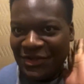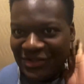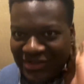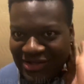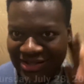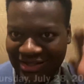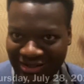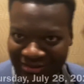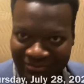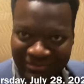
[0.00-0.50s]

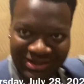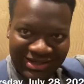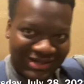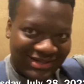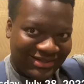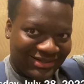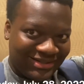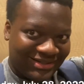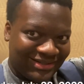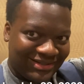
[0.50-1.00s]
Y'all, I made
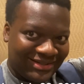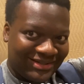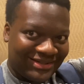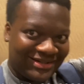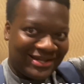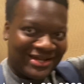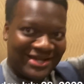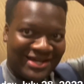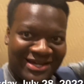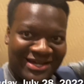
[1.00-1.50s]

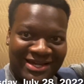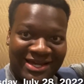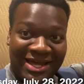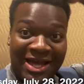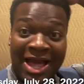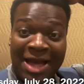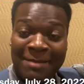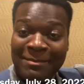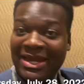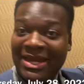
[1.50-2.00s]

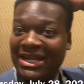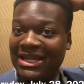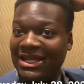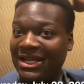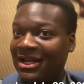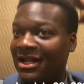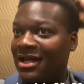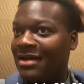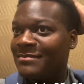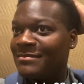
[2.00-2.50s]

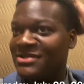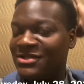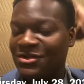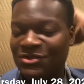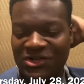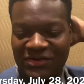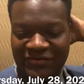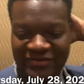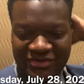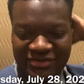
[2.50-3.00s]
it. I'm so
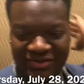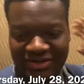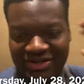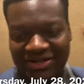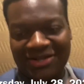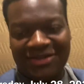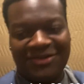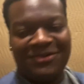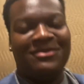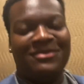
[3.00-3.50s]
nervous right
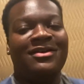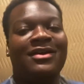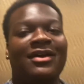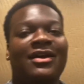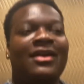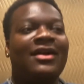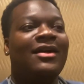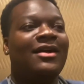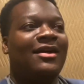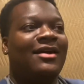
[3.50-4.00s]
now.
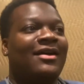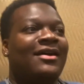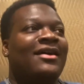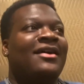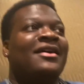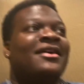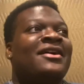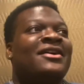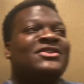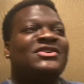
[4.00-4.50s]

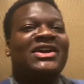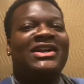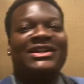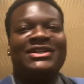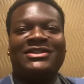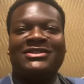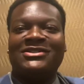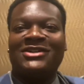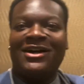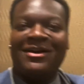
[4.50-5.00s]
I'm trying
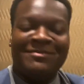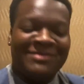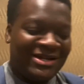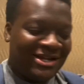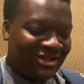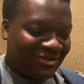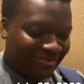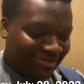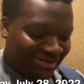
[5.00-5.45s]
to just calm down and